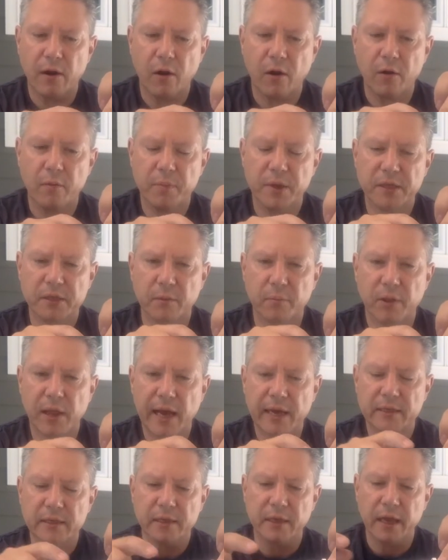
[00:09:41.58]
piece of
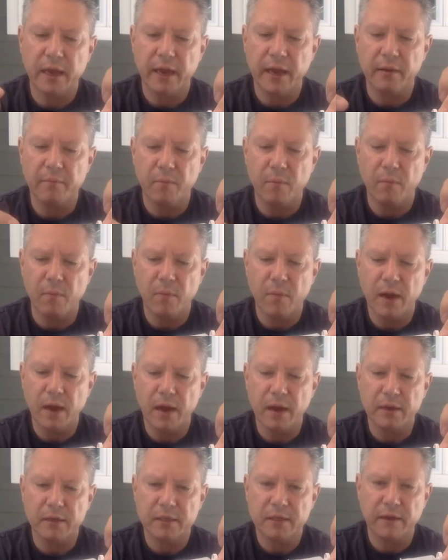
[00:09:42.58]
plastic, and
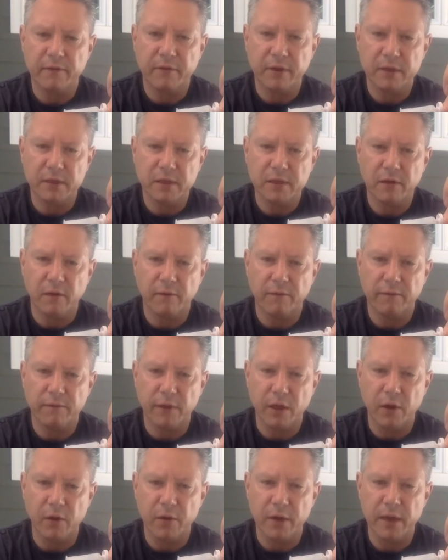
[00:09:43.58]
stuff can still
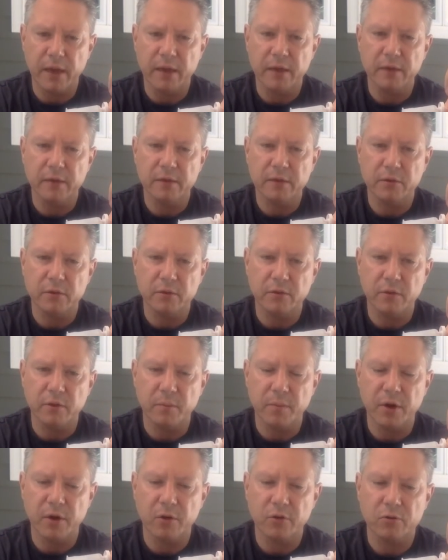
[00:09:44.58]
flow into the
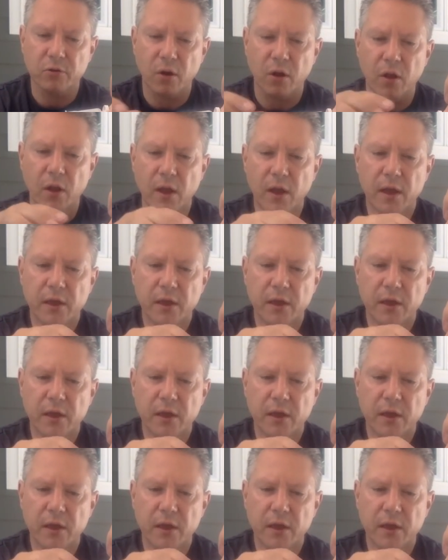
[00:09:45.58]
Biratrol.